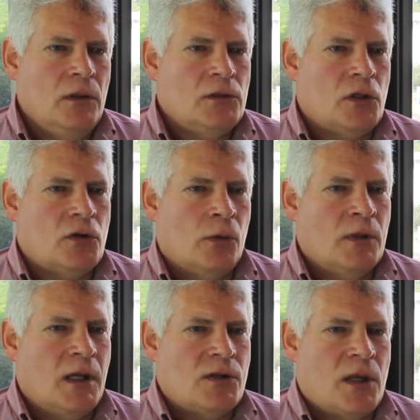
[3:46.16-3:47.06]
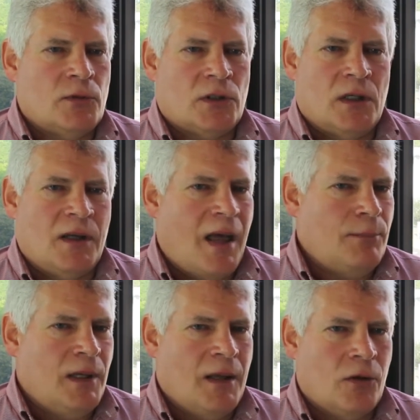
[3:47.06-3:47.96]
To determine that a subject did
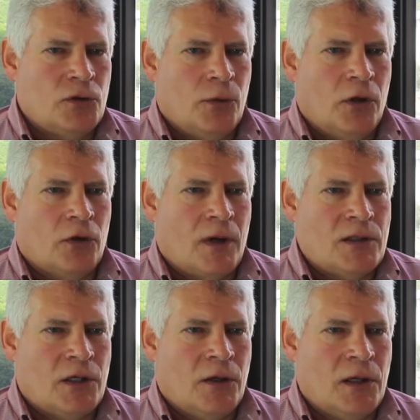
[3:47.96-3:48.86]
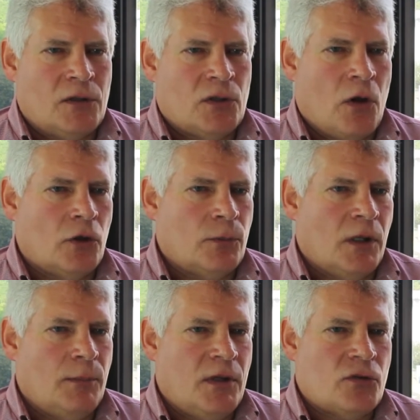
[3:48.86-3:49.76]
not meet eligibility criteria and should
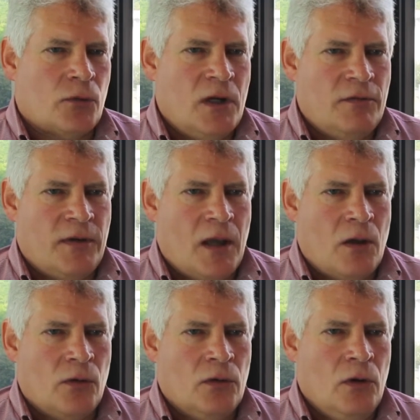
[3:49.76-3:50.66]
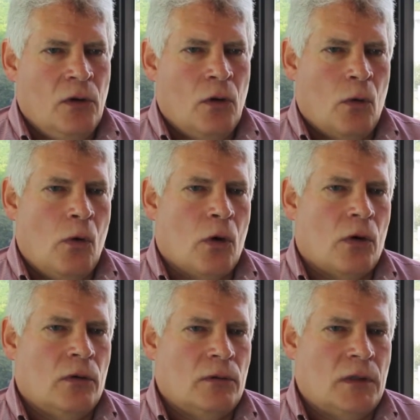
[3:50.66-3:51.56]
ultimately be screen failed,
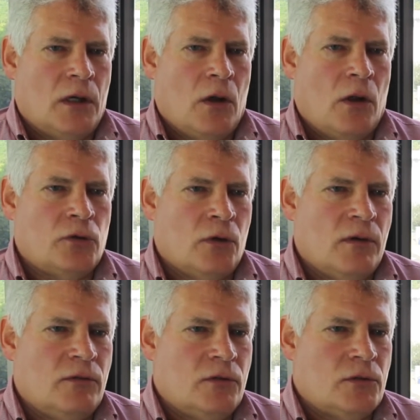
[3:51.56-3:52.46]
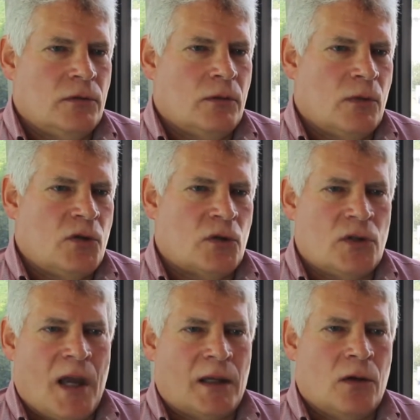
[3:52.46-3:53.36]
or that an alternative
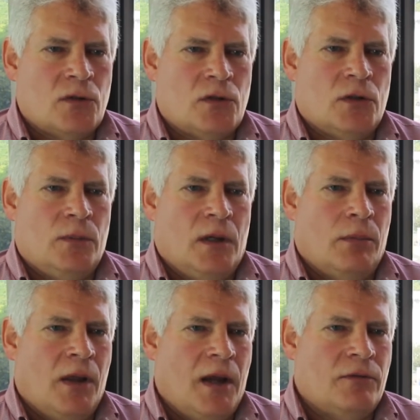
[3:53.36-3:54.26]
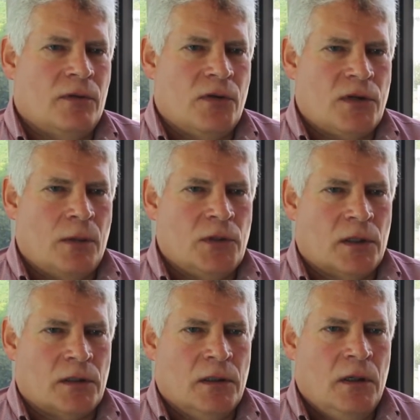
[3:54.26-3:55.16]
research diagnosis should be applied for the
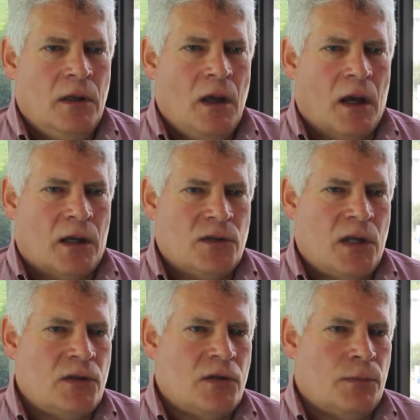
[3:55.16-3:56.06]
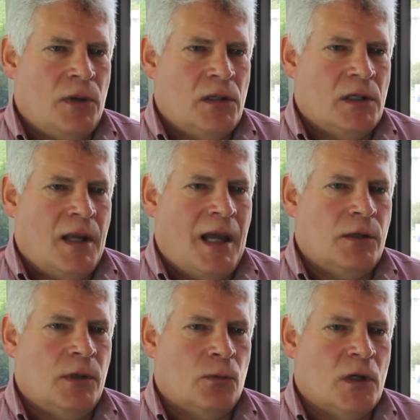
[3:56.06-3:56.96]
subject, a consensus opinion had
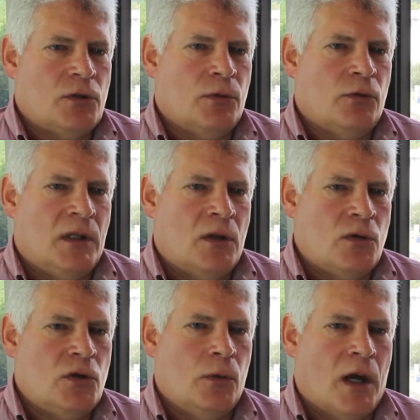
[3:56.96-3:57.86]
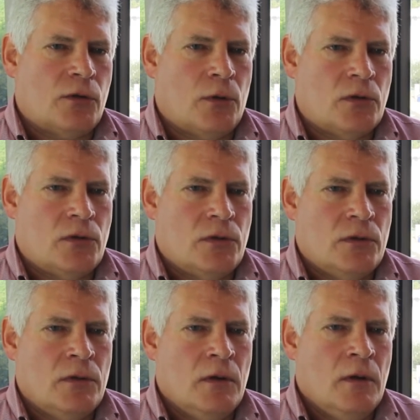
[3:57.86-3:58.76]
to be reached between those two experts.
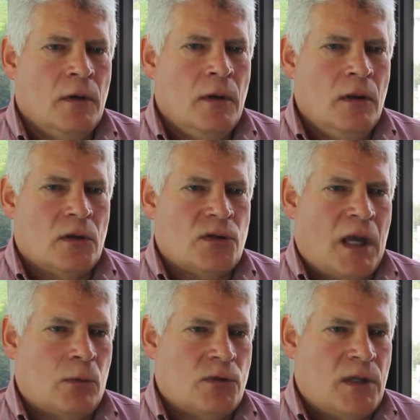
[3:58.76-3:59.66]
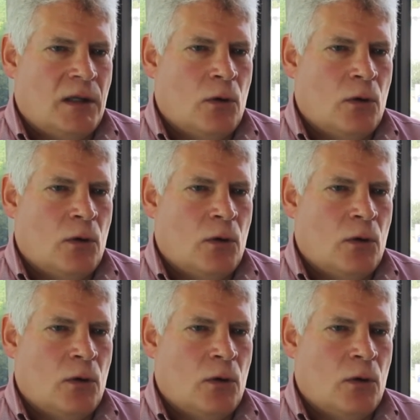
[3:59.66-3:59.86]
The site was then